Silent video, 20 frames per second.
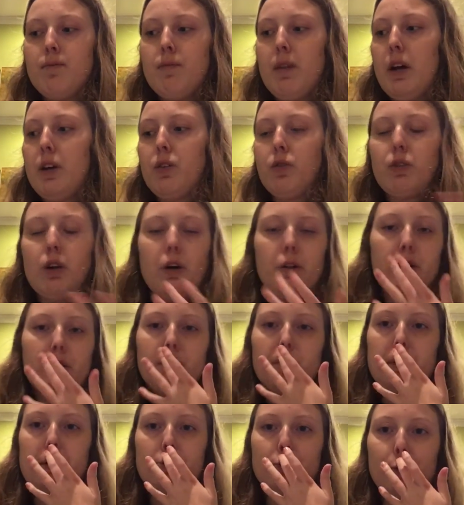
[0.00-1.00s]
I don't know the
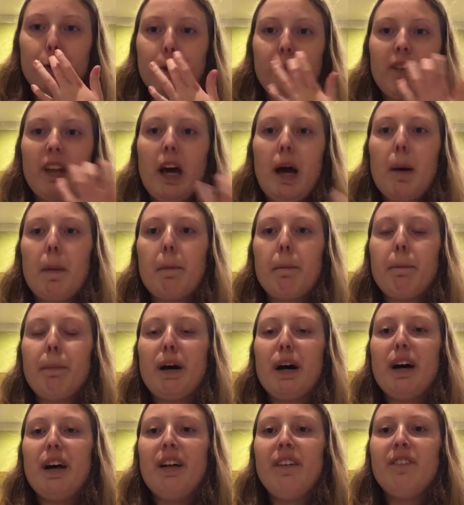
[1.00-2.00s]
dimensions of that.
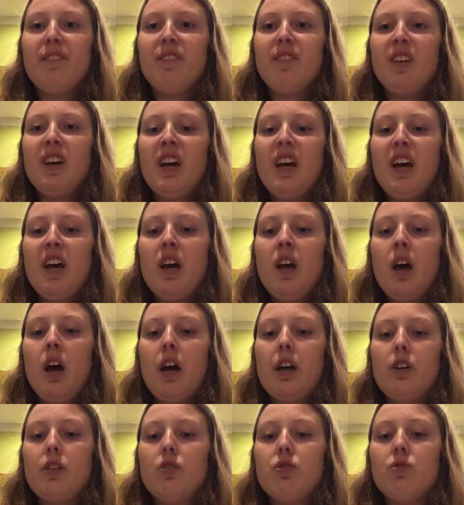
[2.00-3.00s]
But
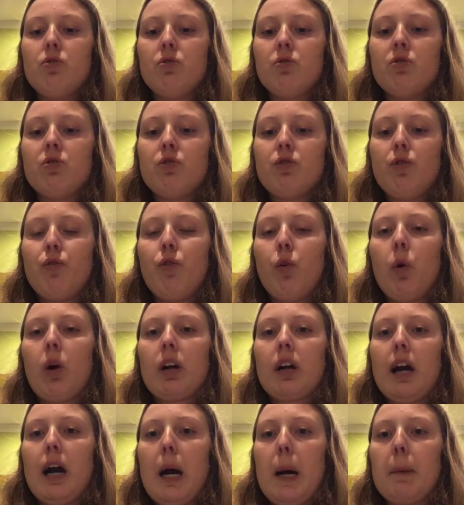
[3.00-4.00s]
I used 4
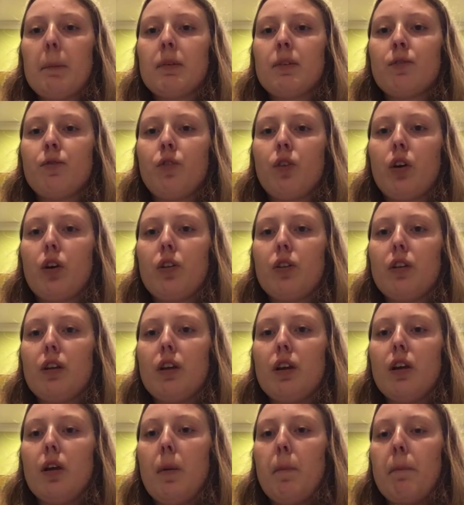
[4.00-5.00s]
cups for
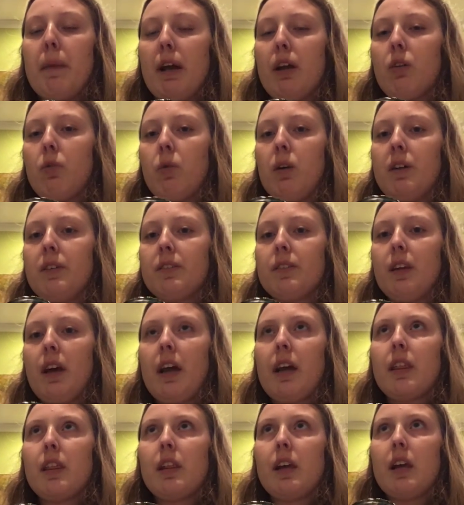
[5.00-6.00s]
the bigger ones,
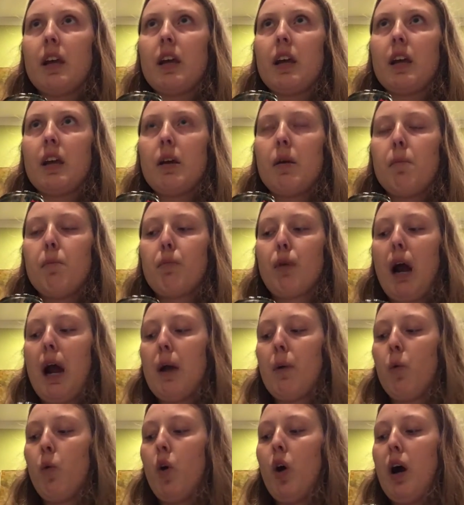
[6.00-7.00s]
like the
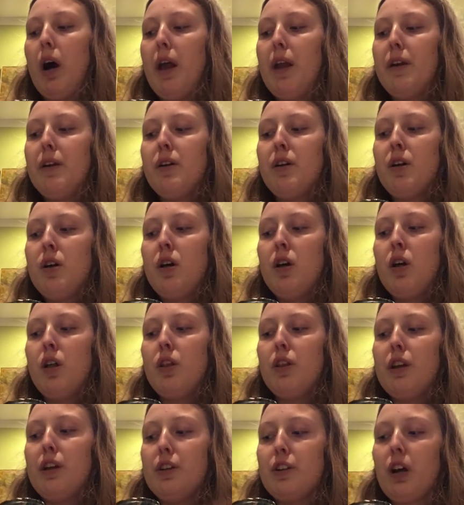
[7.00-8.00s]
bright one,
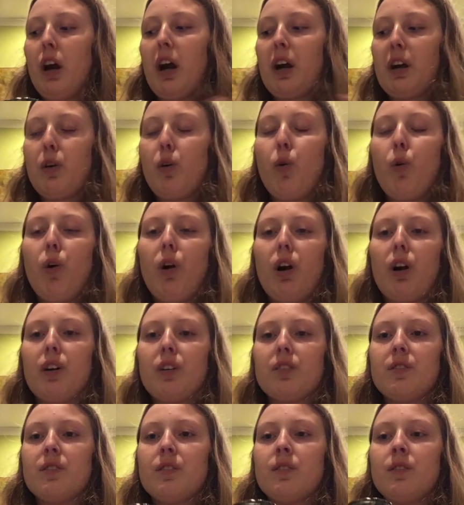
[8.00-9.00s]
the dark
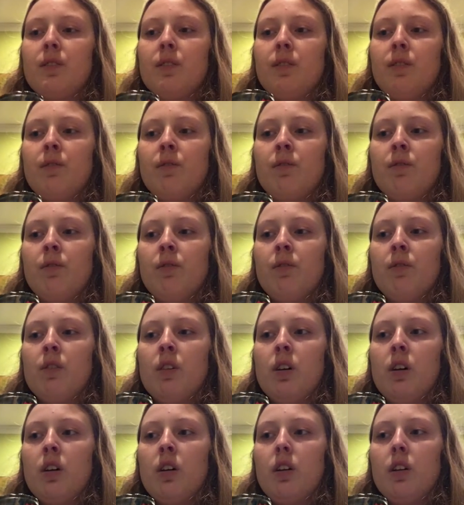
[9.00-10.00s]
horse,
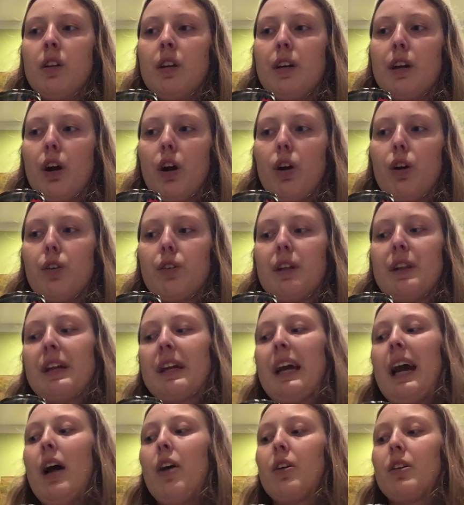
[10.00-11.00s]
the earth, and the
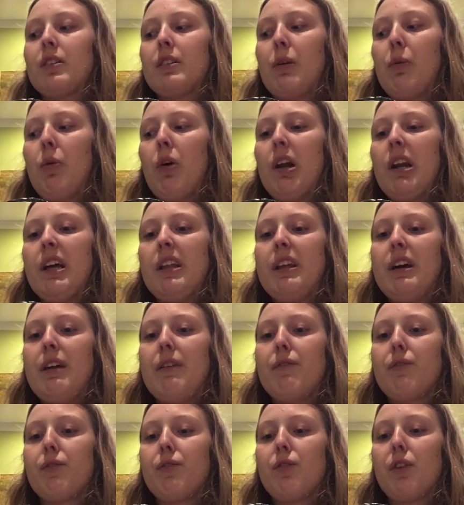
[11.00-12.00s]
galaxy one. And
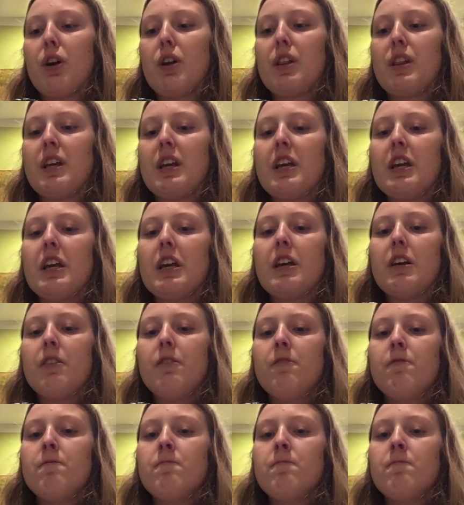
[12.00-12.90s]
then for the